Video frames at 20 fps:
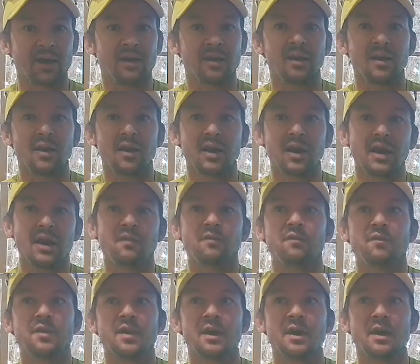then
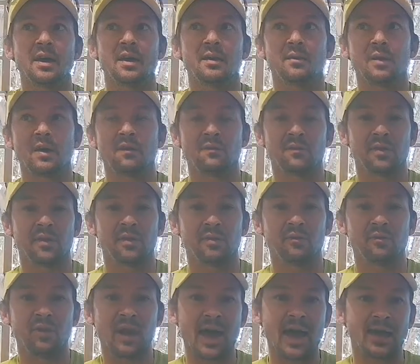if
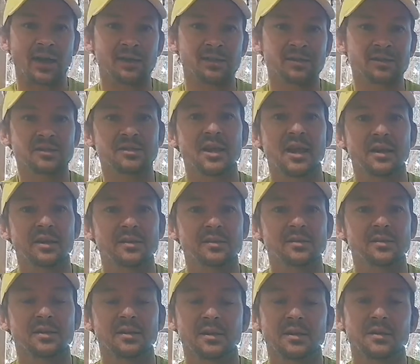the flag is
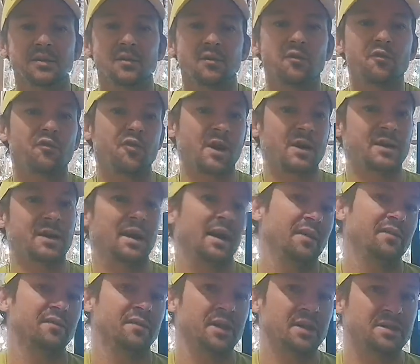tucked front
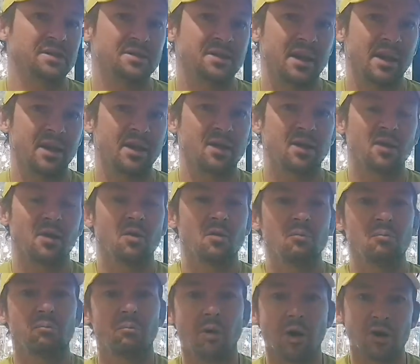left, let's say,
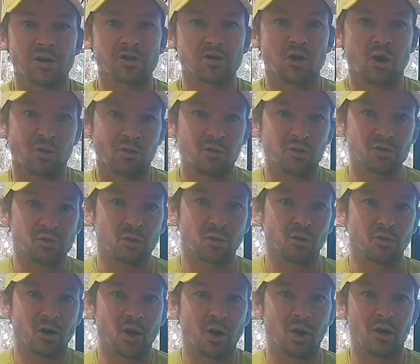most golfers
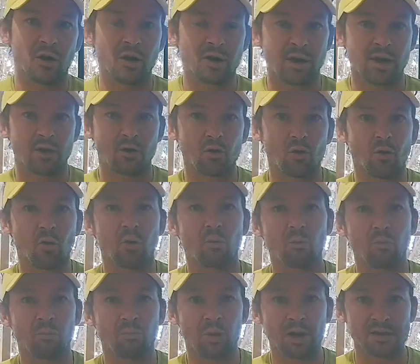will know, okay,
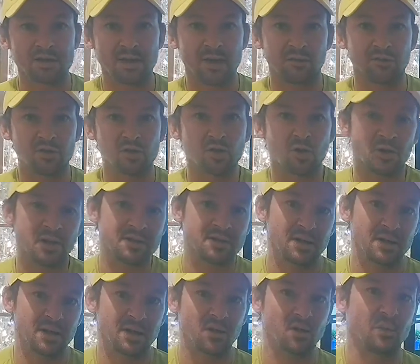cool, my safer shot
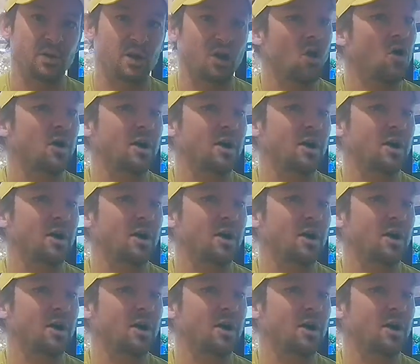is a little bit